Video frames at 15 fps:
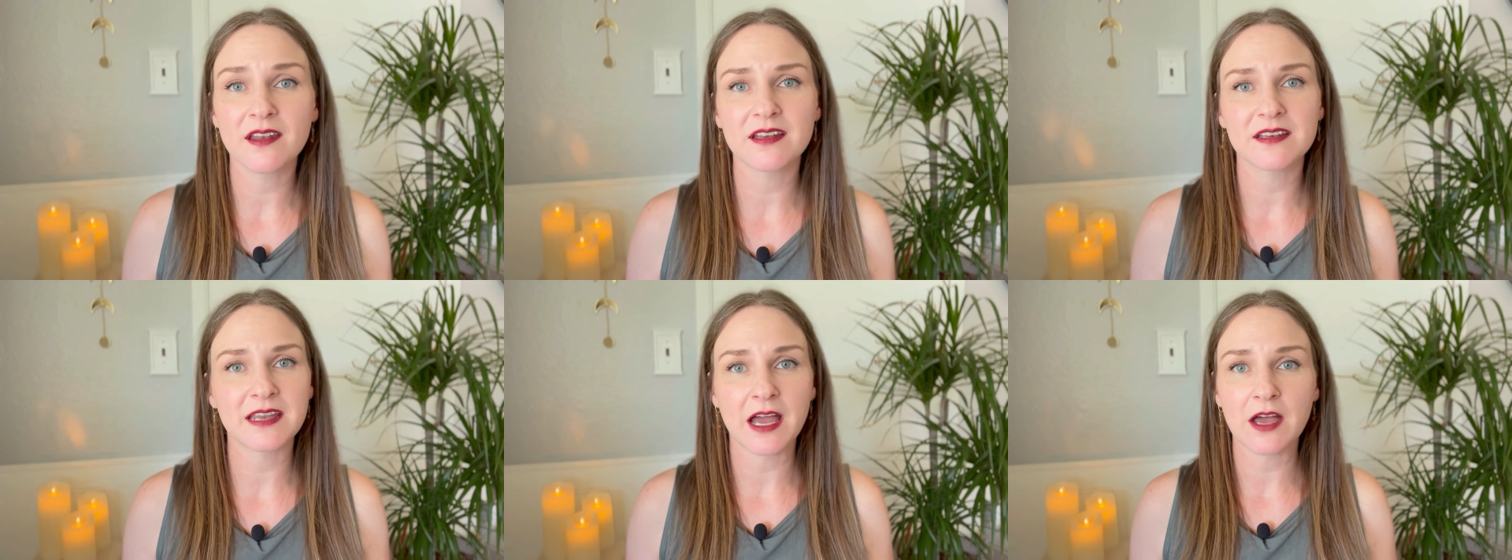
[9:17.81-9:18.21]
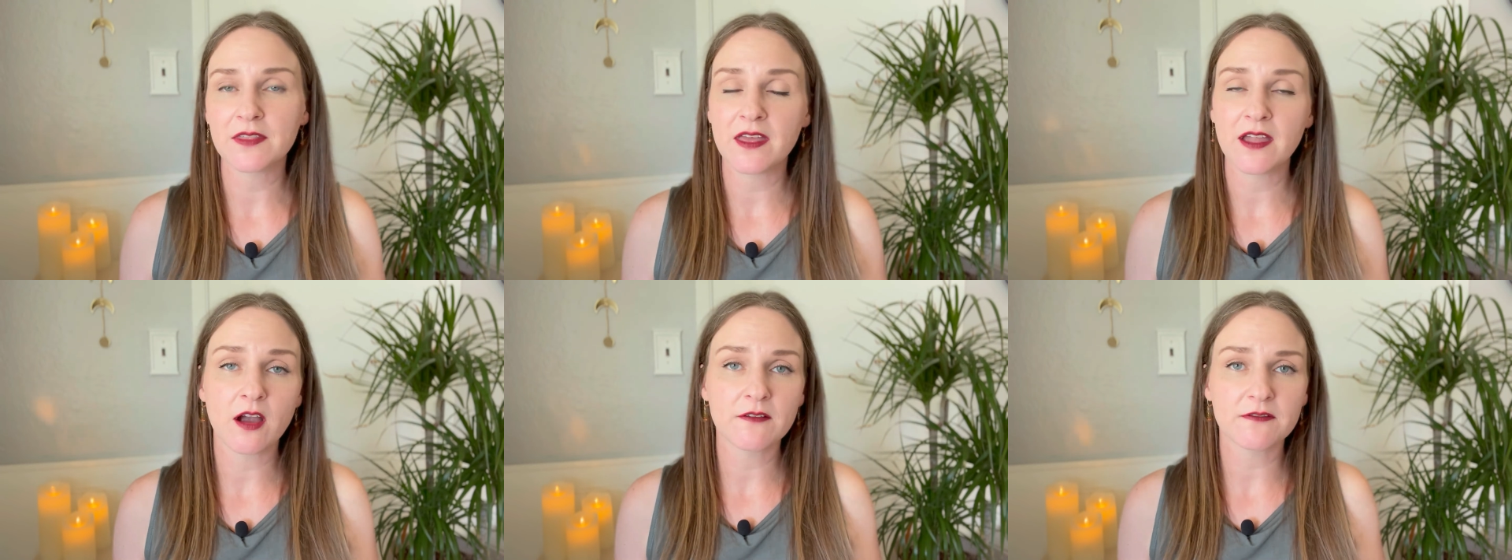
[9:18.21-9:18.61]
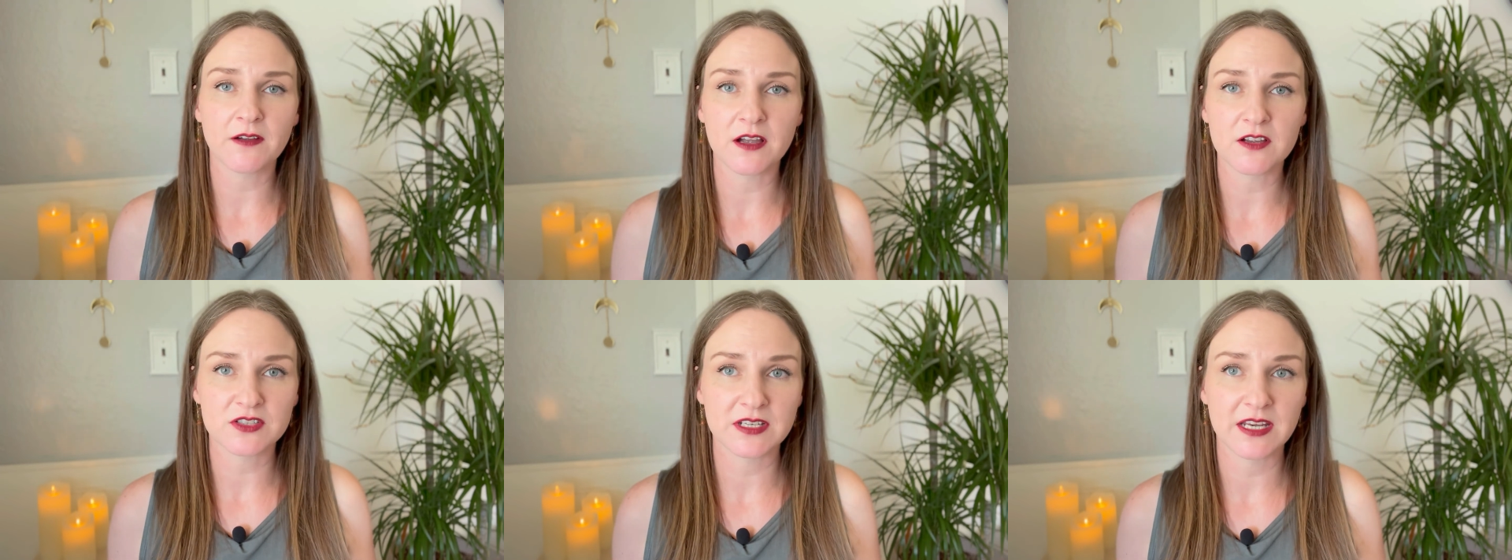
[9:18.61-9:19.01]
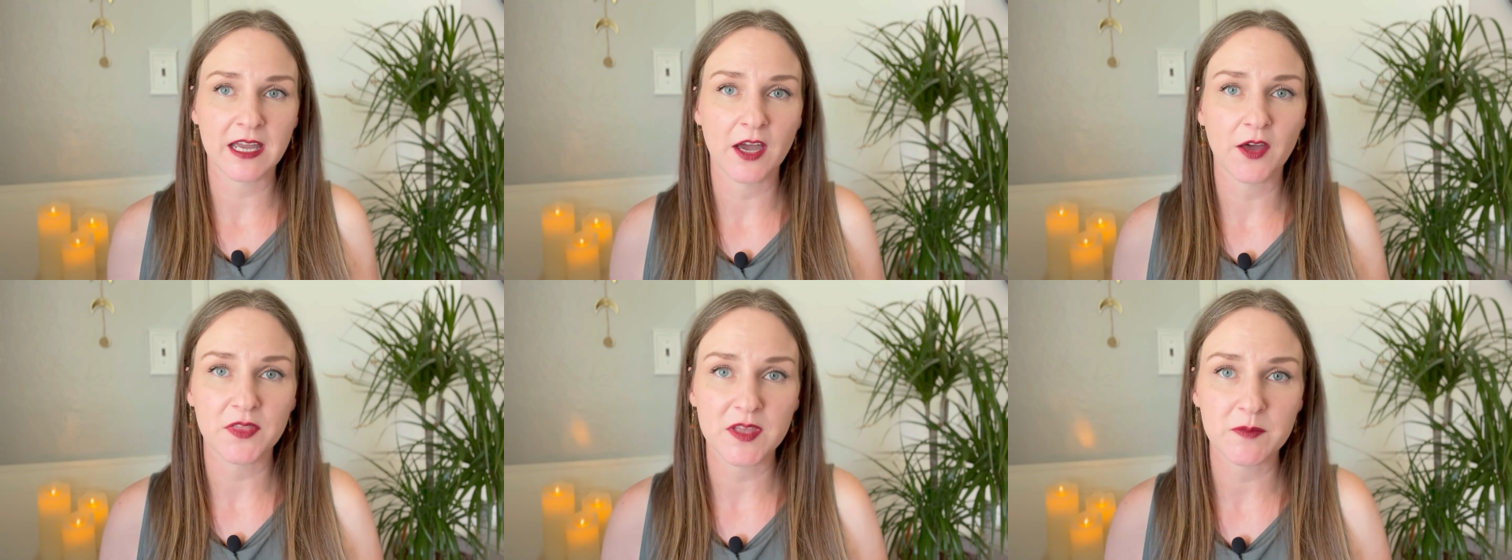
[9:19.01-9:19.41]
and now they are functioning
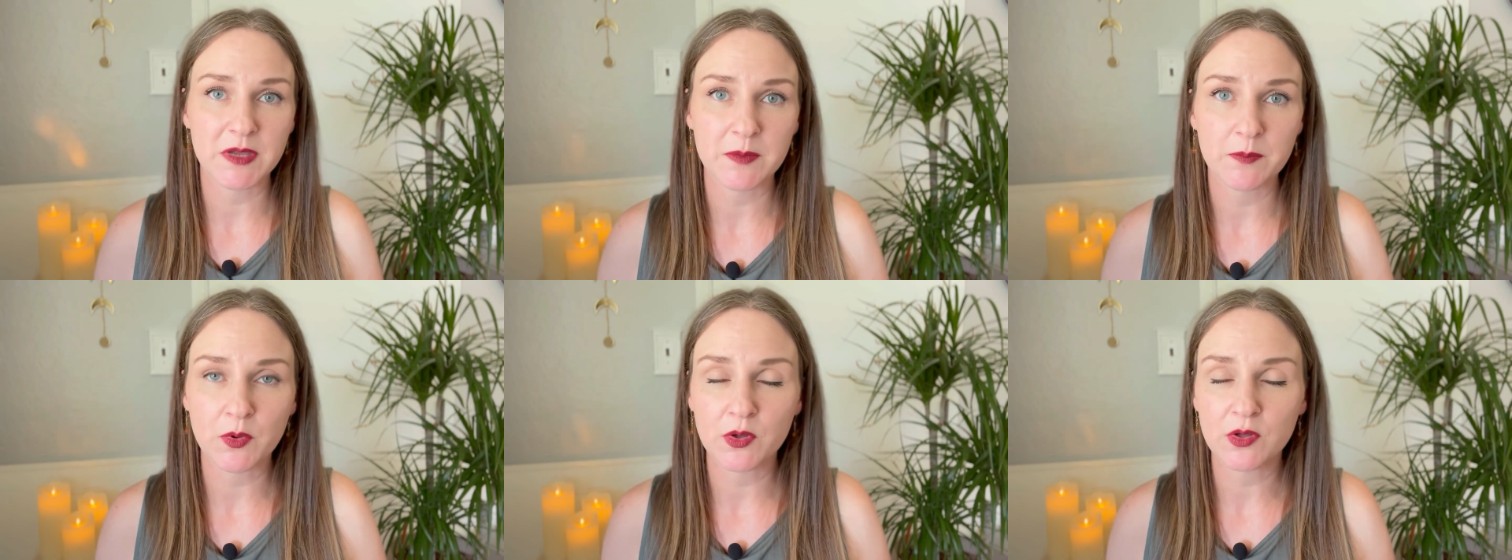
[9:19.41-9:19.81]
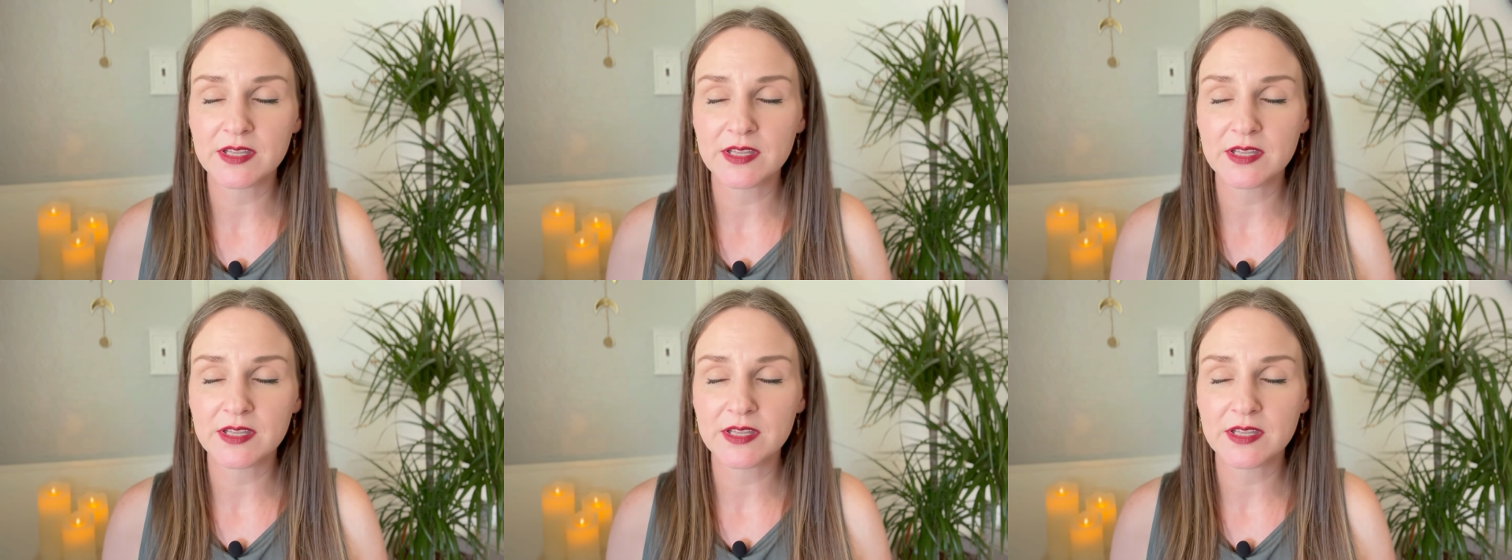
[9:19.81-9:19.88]
healthy people.